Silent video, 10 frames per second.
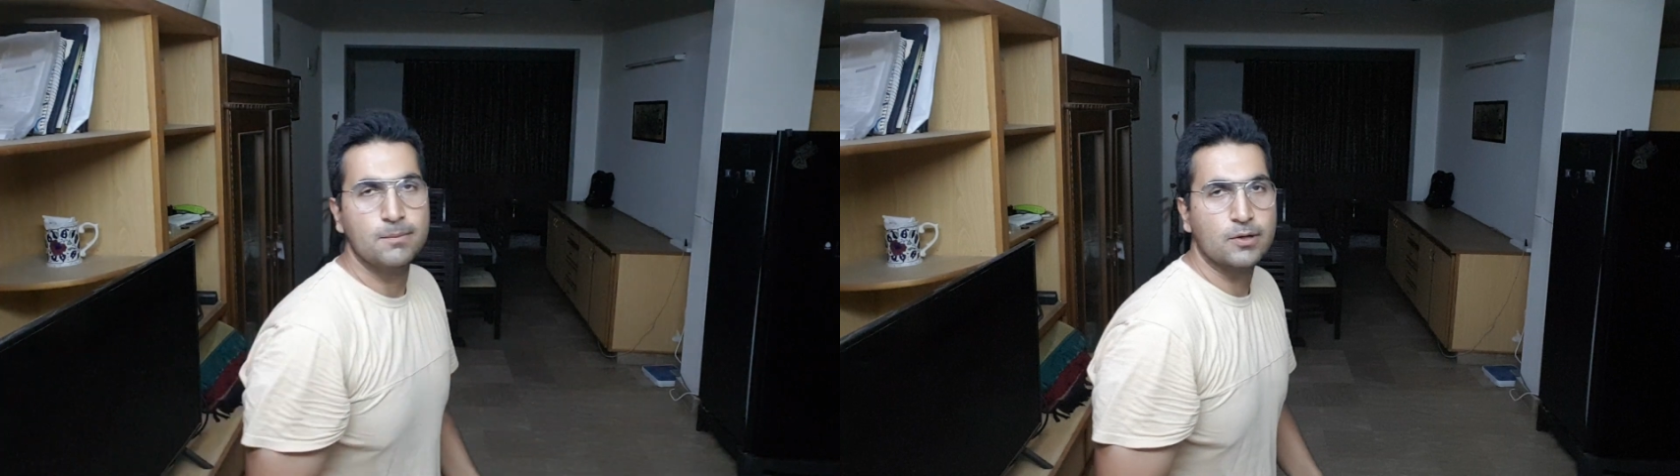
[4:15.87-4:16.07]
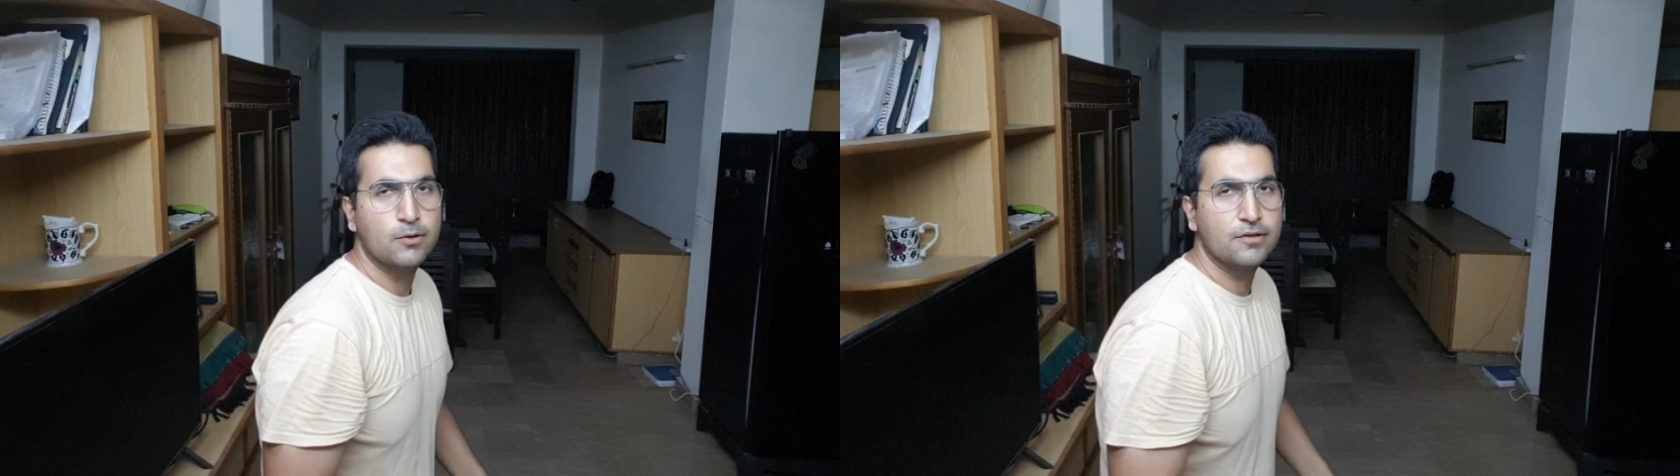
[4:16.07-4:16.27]

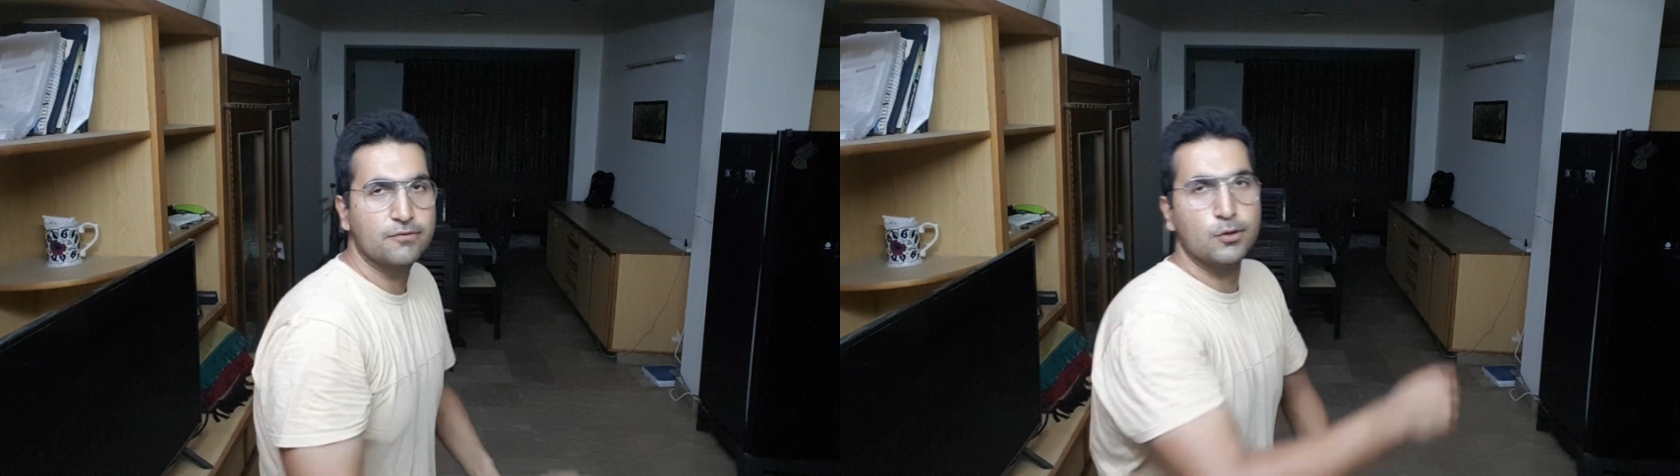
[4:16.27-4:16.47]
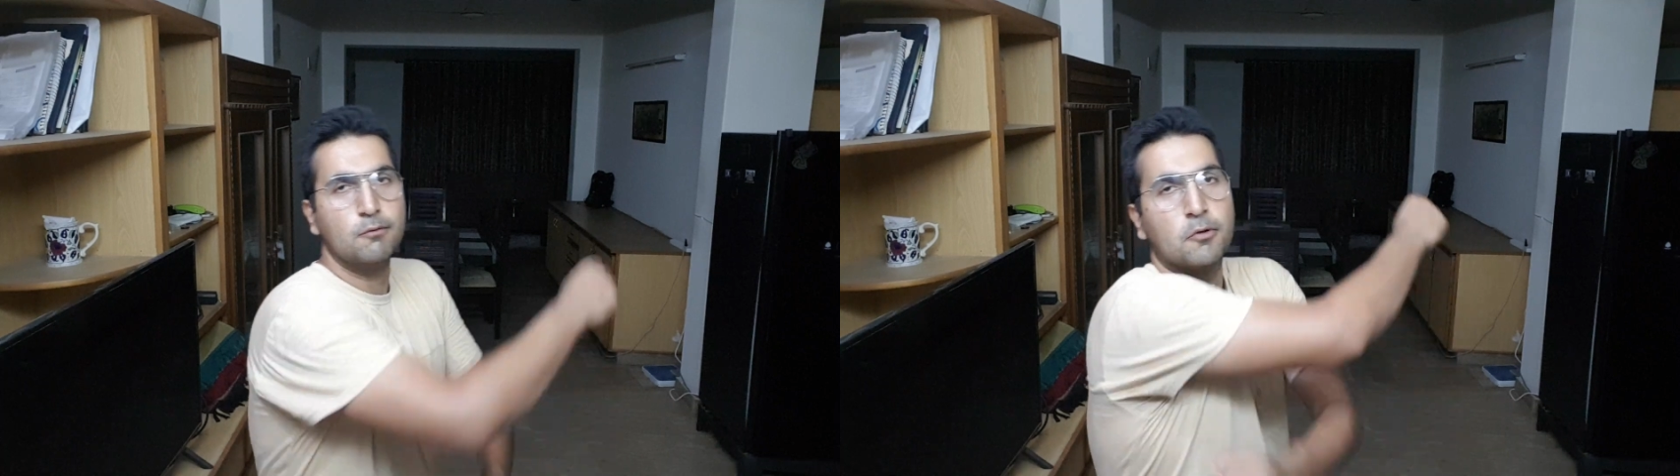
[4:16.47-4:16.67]

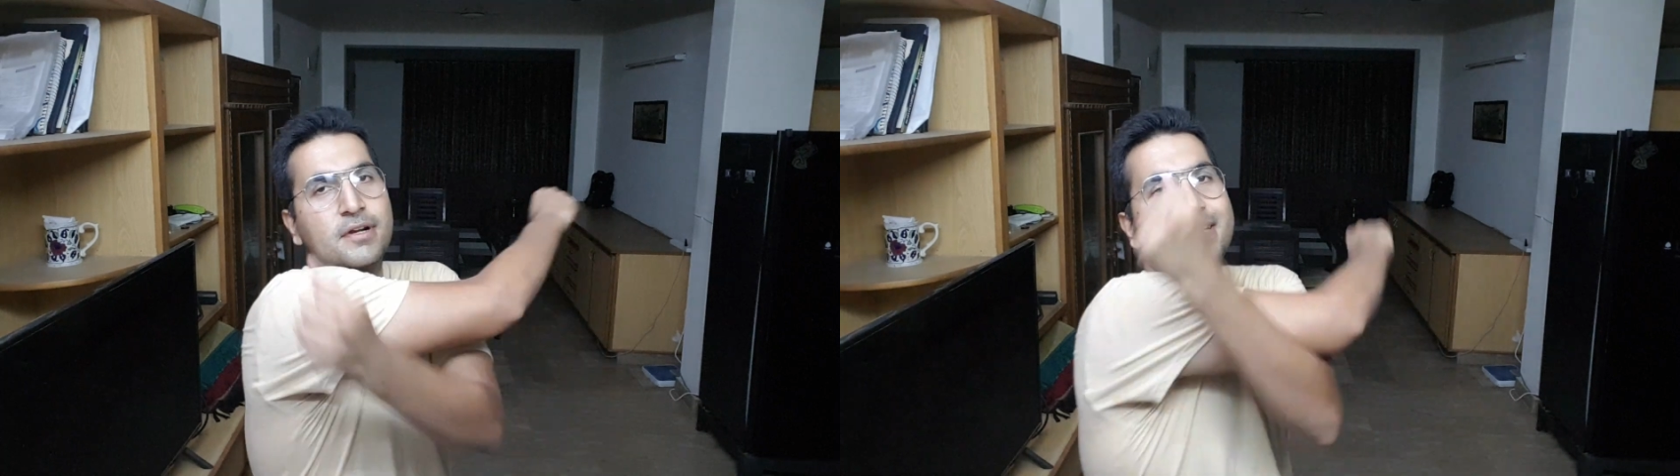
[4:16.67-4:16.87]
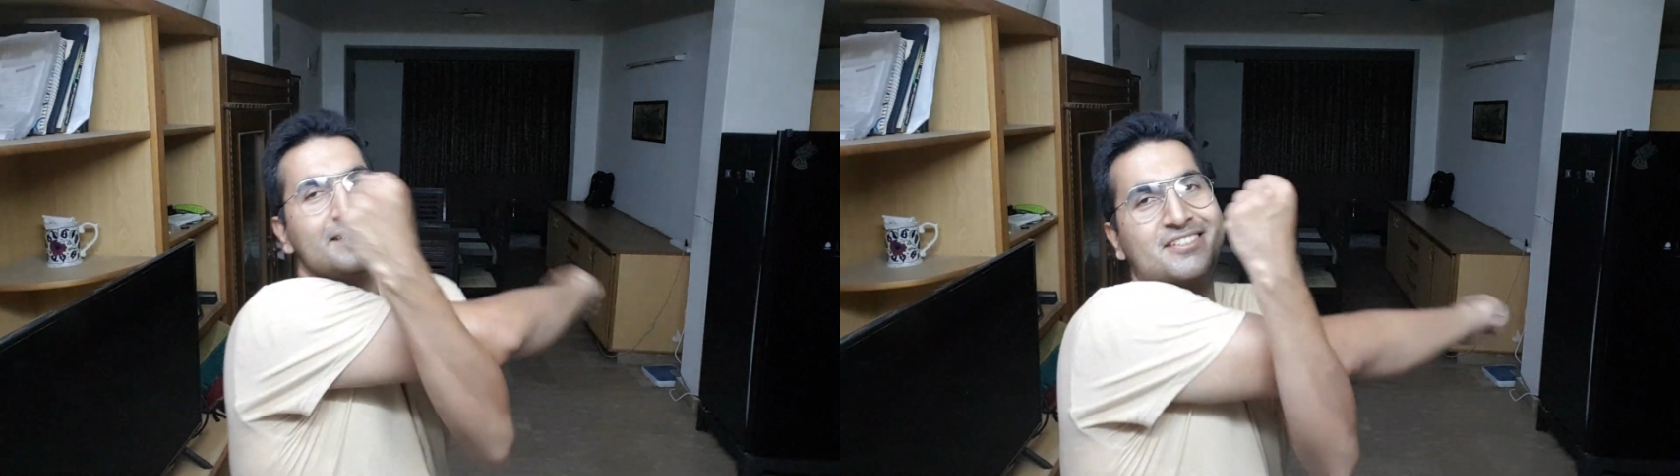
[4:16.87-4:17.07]
because you have
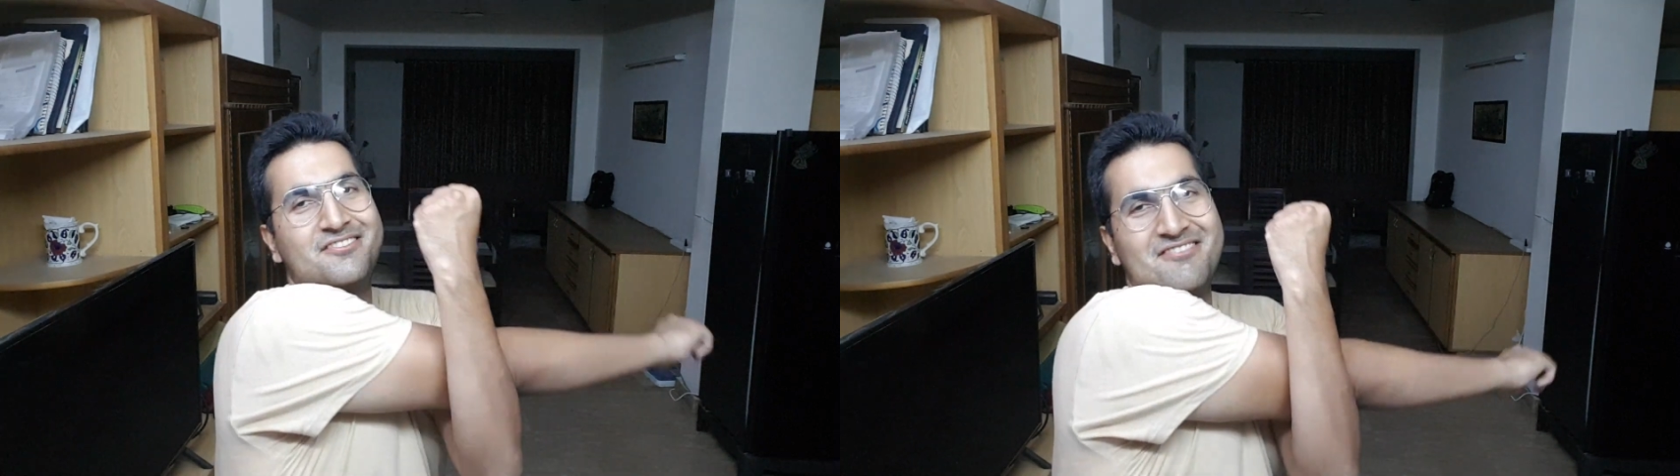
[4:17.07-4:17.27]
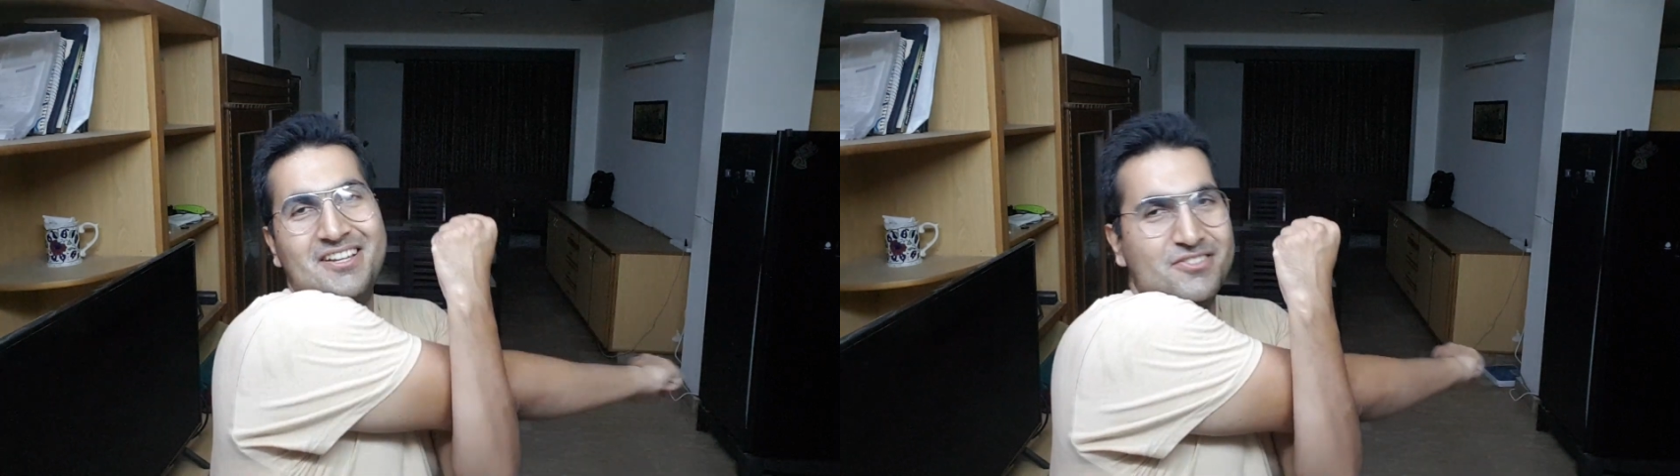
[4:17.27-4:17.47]
already
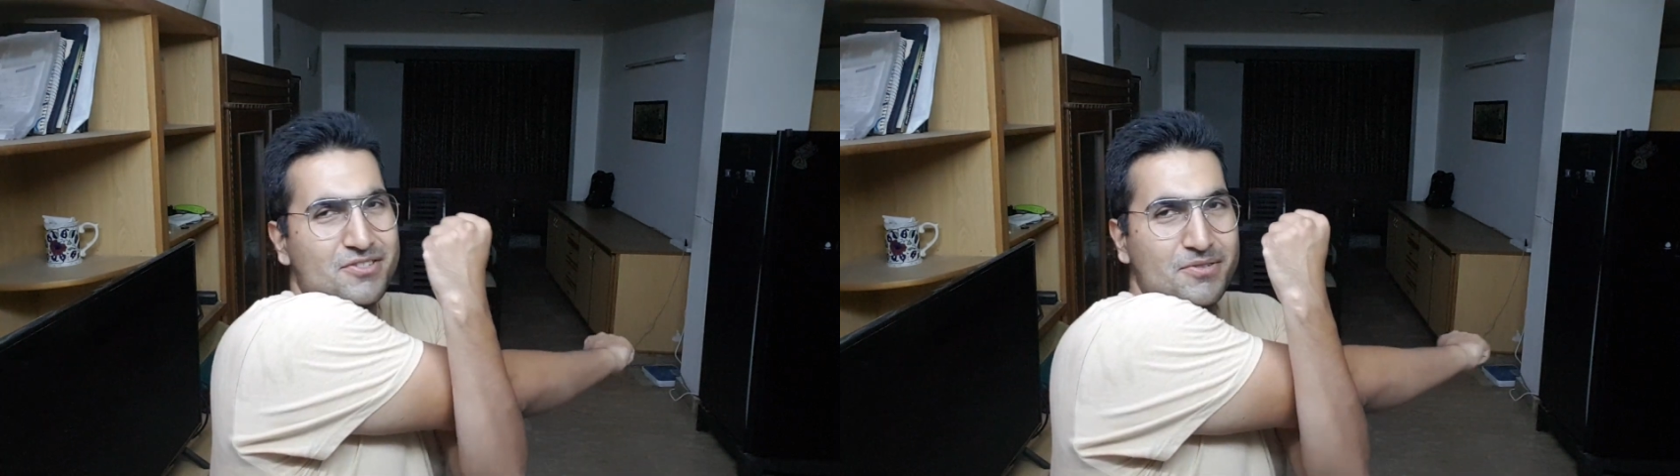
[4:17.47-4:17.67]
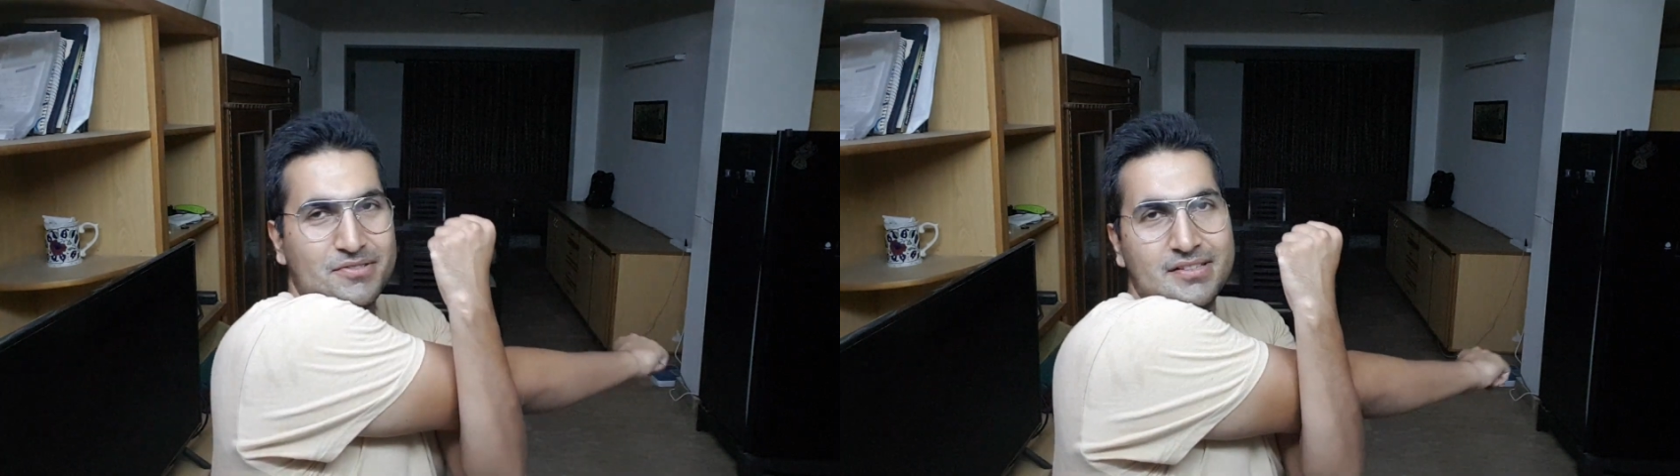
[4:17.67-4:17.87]

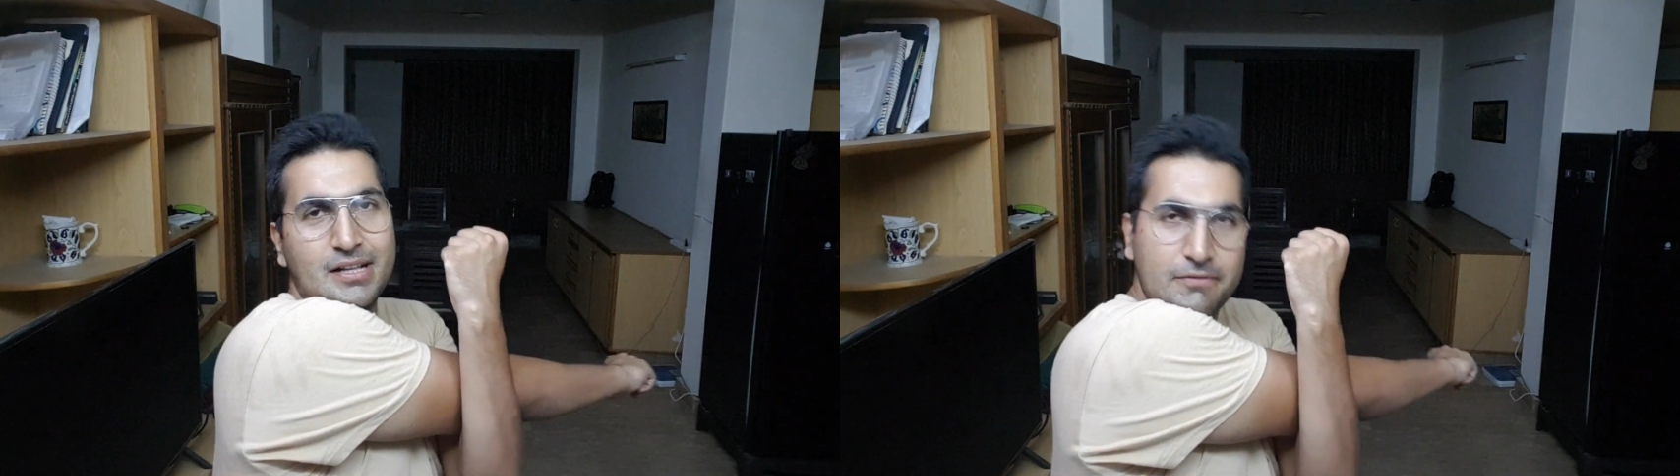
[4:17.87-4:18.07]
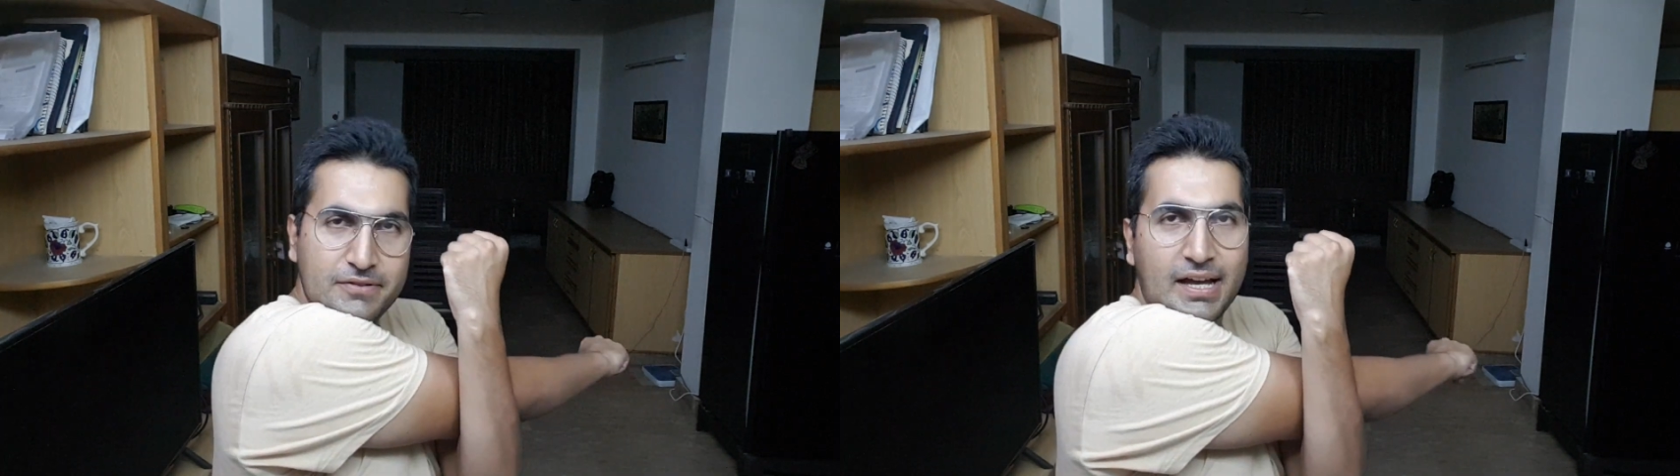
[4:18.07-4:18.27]
stretched yourself